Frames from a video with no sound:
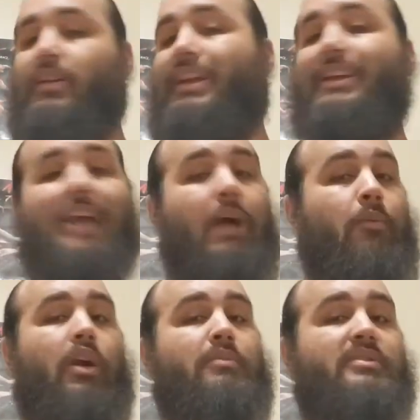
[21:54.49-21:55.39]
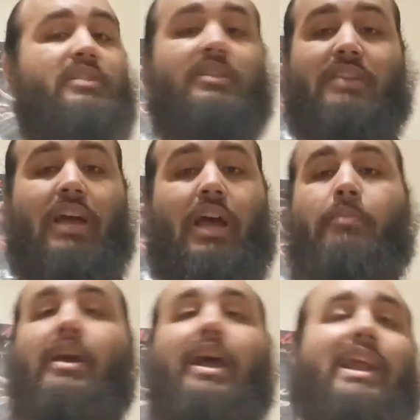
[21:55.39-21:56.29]
again, not 100% of the
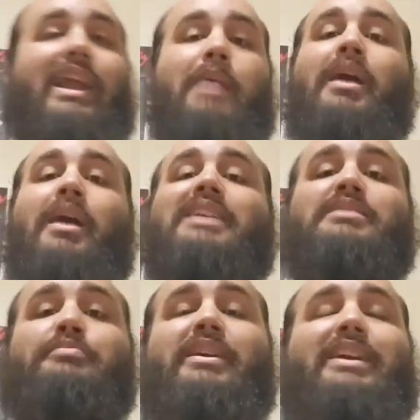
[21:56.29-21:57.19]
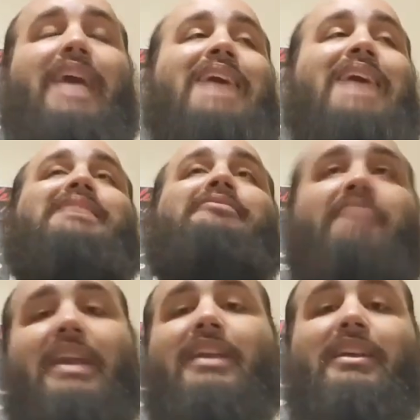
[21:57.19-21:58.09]
time, and I'm not going to speak as
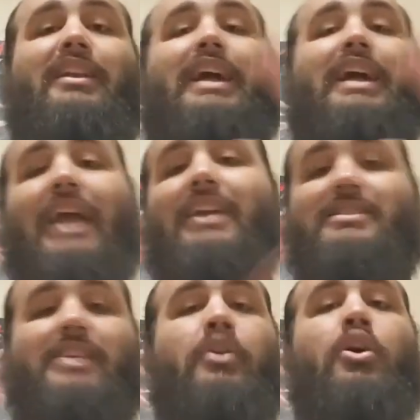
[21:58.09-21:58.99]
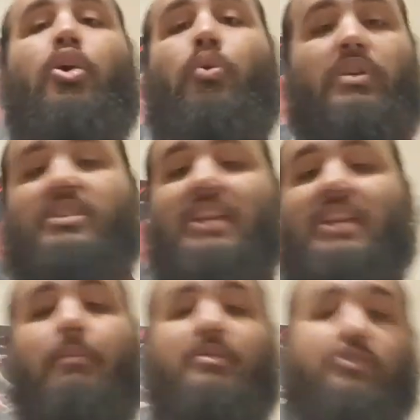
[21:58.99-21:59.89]
emphatically like I can say which
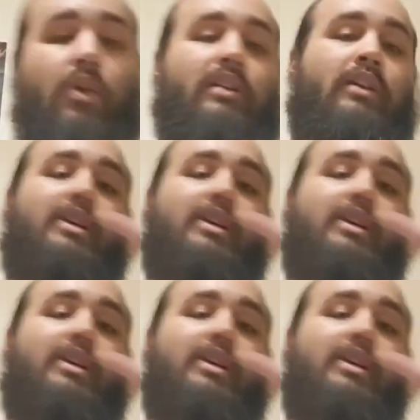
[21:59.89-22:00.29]
time is what.